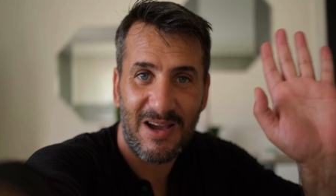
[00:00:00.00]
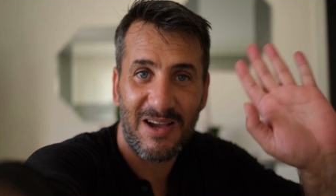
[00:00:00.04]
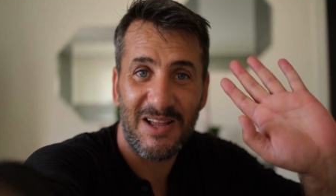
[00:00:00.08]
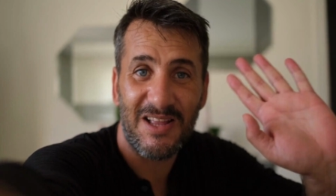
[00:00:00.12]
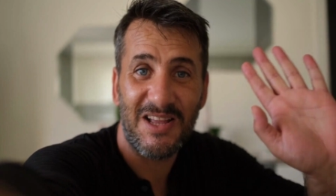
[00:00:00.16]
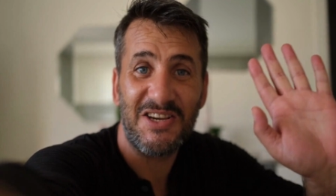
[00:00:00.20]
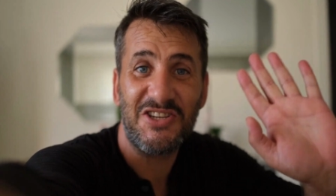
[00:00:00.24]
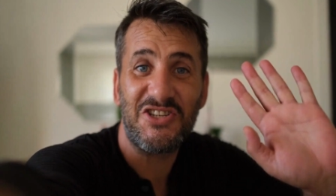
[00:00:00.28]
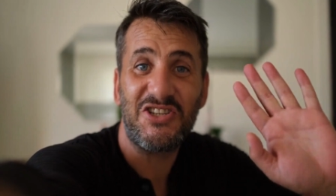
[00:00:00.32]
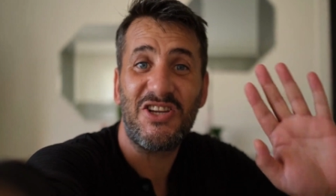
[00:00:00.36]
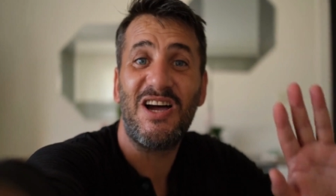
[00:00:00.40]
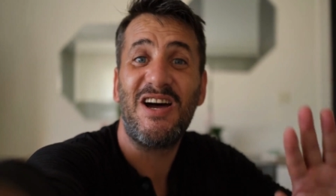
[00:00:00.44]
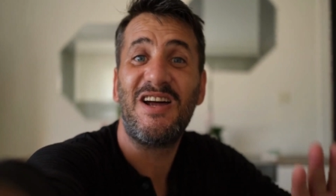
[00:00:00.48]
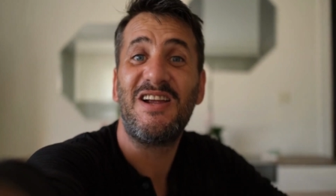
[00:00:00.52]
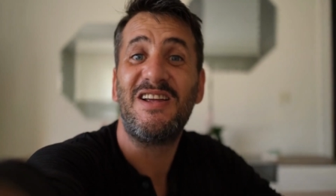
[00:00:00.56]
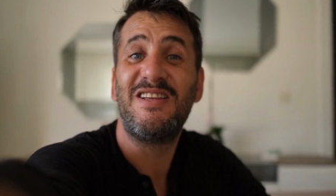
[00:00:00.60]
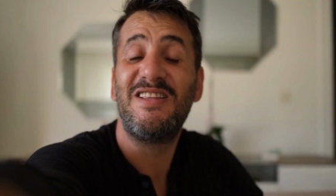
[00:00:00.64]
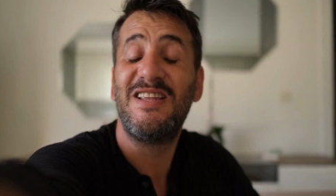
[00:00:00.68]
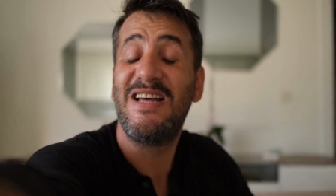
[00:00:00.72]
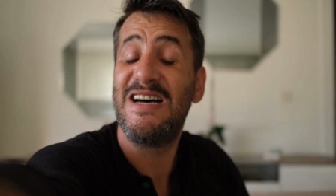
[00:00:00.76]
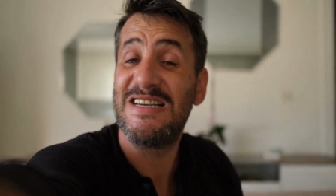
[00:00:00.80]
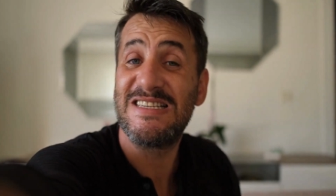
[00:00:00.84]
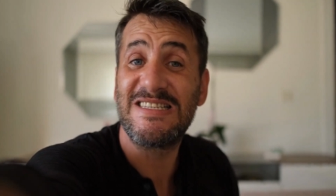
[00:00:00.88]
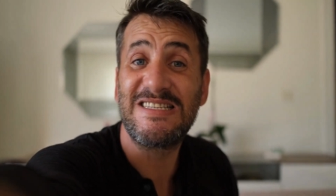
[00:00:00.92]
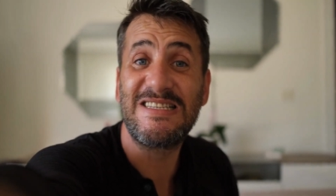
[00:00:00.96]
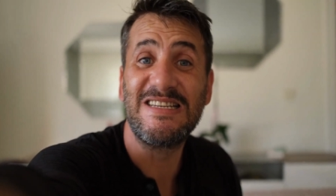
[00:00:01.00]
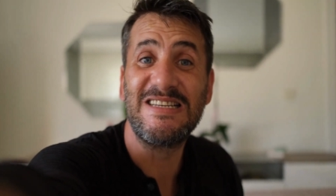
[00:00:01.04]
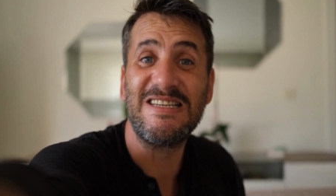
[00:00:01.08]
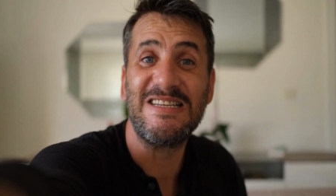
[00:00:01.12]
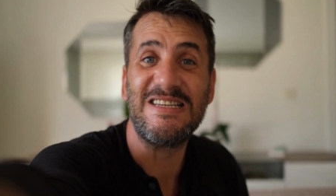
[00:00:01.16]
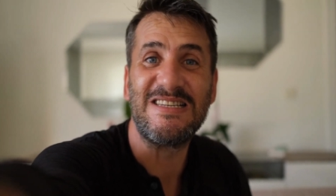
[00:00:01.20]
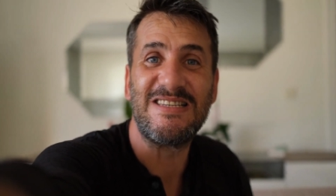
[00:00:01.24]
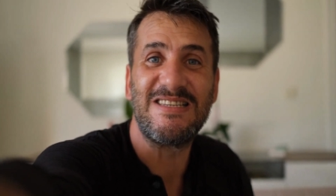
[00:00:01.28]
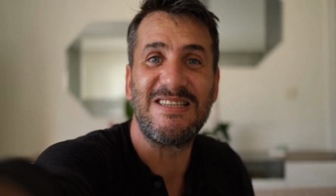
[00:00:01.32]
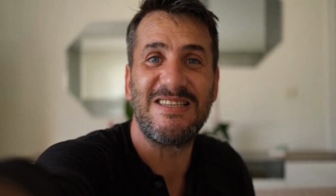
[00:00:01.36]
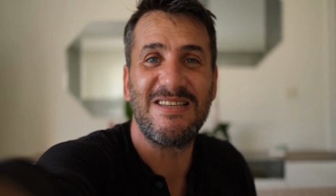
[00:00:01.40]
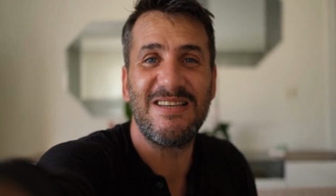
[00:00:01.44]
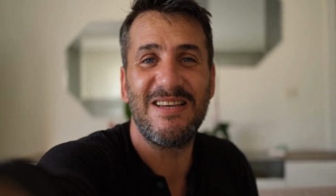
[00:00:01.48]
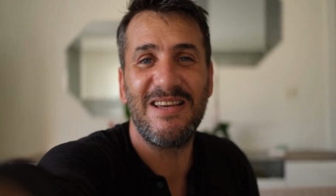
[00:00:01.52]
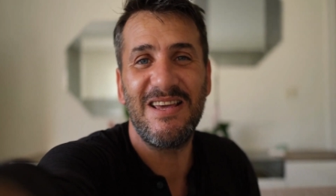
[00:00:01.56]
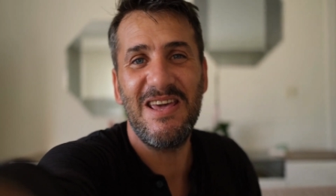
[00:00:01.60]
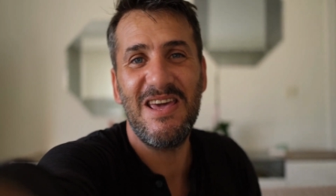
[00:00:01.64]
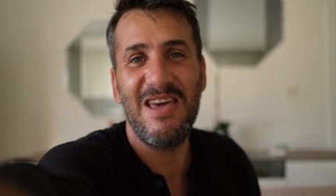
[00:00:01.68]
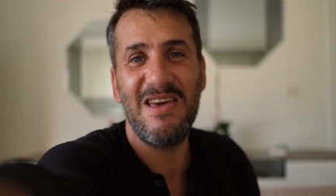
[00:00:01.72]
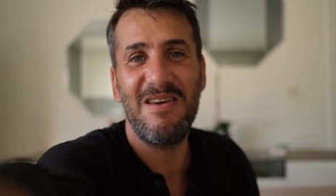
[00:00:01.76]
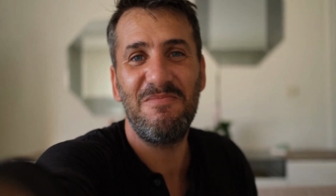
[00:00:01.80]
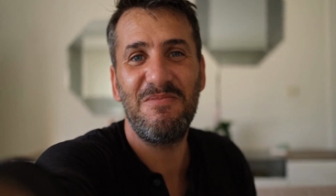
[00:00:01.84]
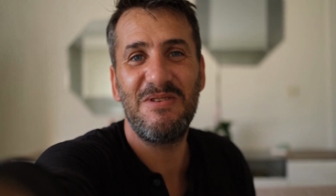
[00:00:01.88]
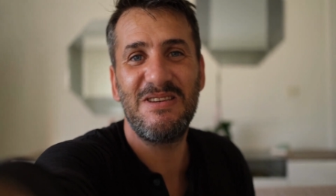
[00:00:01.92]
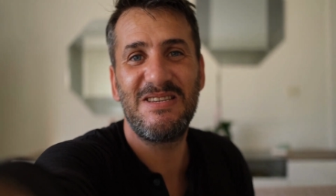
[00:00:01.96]
Hello everyone.
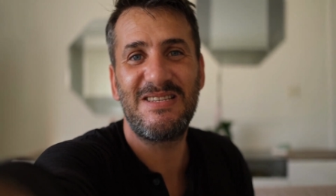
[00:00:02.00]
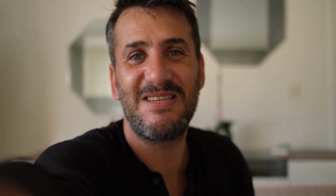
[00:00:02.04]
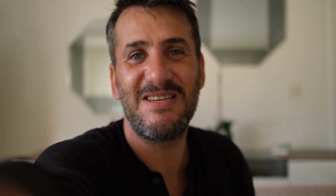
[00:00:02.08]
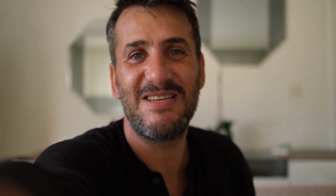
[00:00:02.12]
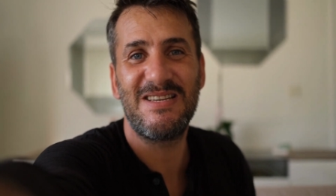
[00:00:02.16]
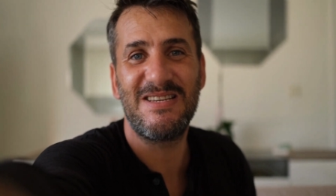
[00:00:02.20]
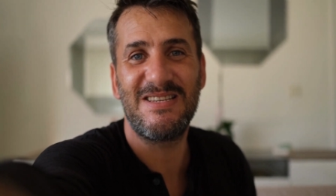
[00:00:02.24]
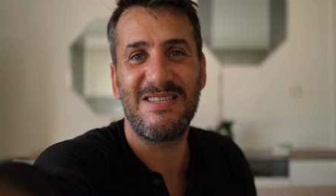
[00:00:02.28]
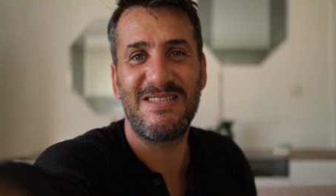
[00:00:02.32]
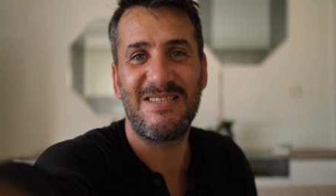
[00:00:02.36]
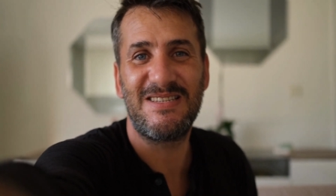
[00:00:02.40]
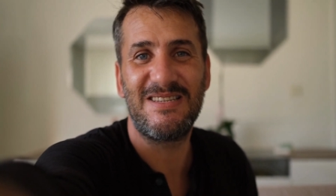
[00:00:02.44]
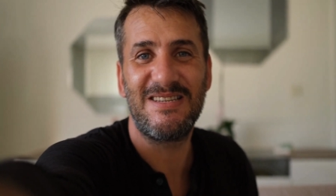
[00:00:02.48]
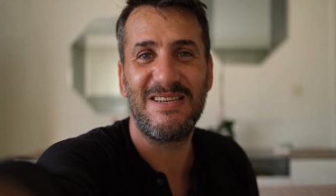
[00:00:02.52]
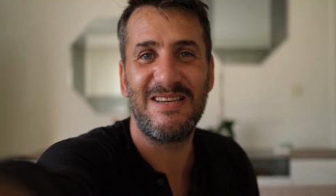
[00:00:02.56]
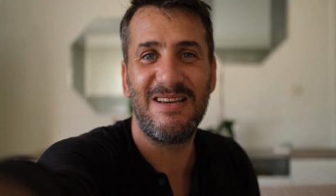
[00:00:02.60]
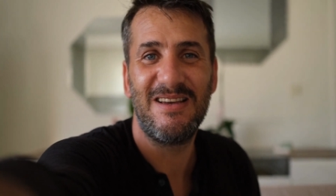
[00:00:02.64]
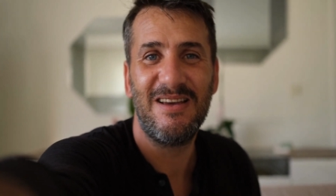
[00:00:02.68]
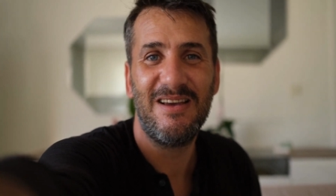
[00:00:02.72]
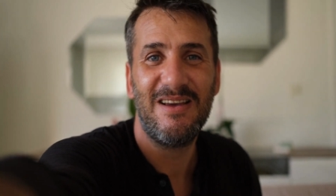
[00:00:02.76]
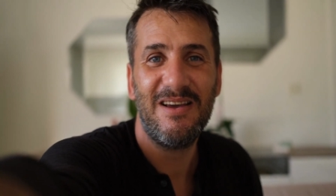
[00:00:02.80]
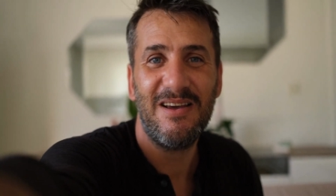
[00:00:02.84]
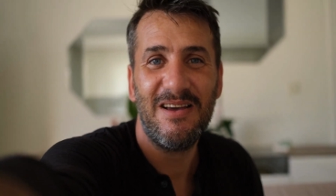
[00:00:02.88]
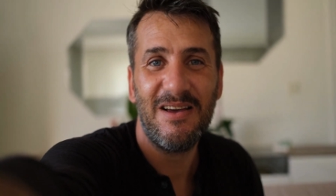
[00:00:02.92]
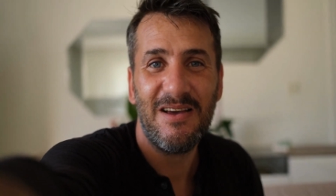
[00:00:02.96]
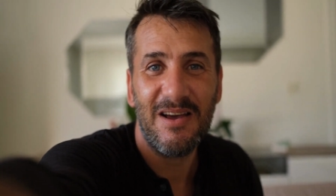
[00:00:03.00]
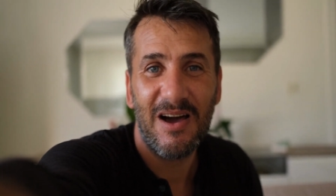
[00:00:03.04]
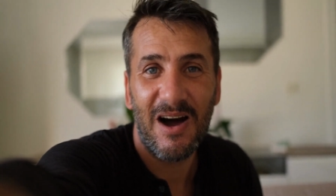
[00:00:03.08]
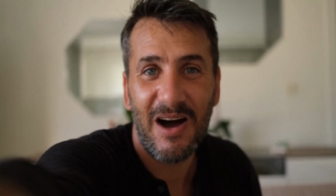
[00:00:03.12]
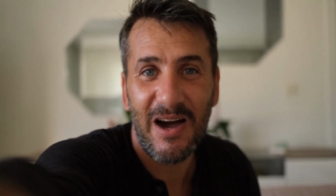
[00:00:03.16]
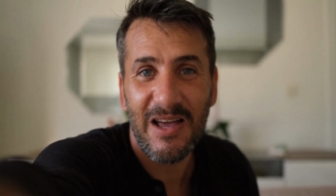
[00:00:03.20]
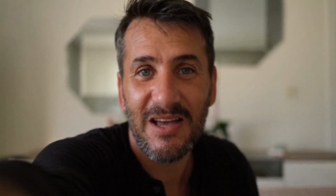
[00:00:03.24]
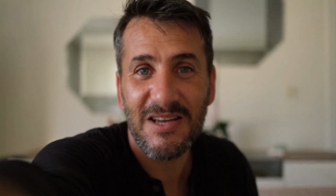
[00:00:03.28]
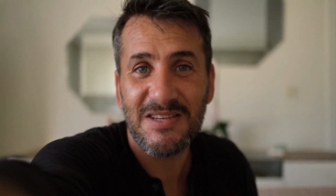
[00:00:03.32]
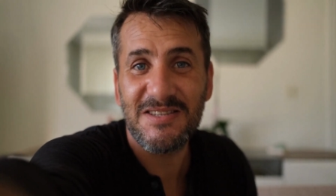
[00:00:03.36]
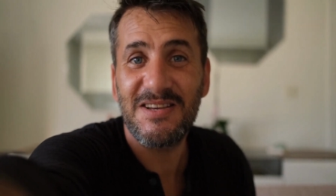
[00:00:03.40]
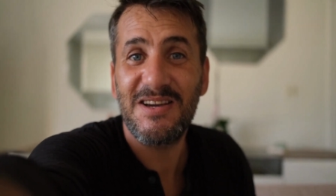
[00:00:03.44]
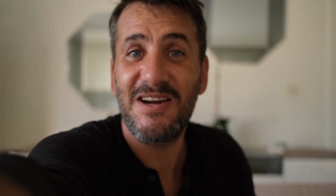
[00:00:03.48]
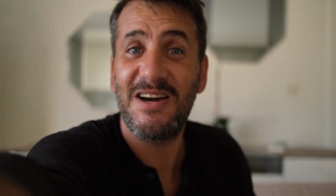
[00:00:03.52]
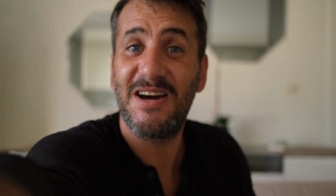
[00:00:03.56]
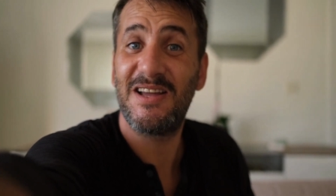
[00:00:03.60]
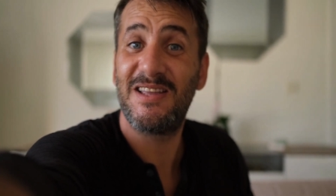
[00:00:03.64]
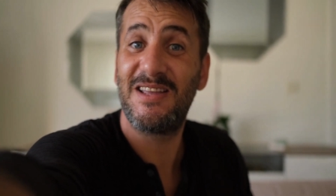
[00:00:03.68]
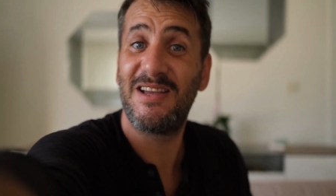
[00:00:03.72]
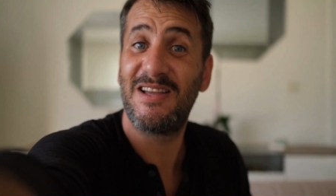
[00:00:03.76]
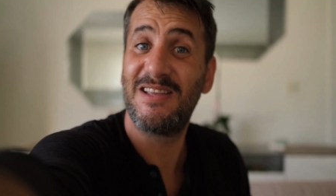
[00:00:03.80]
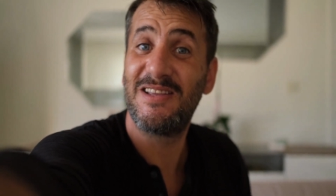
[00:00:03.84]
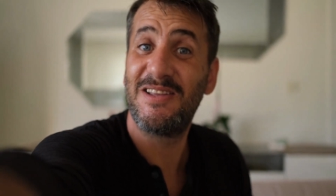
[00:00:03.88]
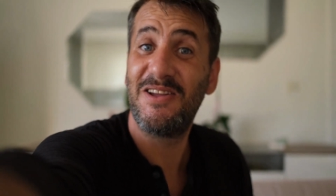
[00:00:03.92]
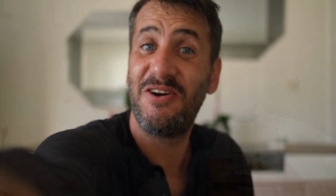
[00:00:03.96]
If you are suffering with prostate-related
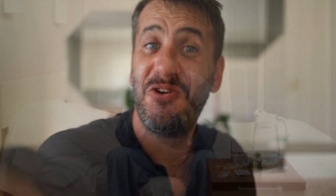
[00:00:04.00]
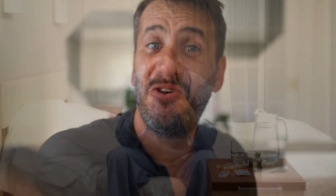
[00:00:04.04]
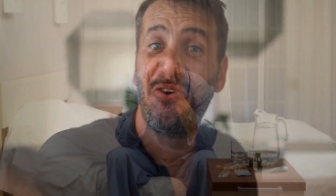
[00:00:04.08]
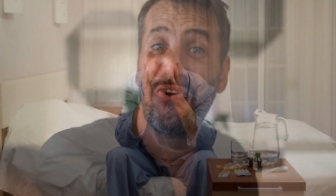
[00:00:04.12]
problem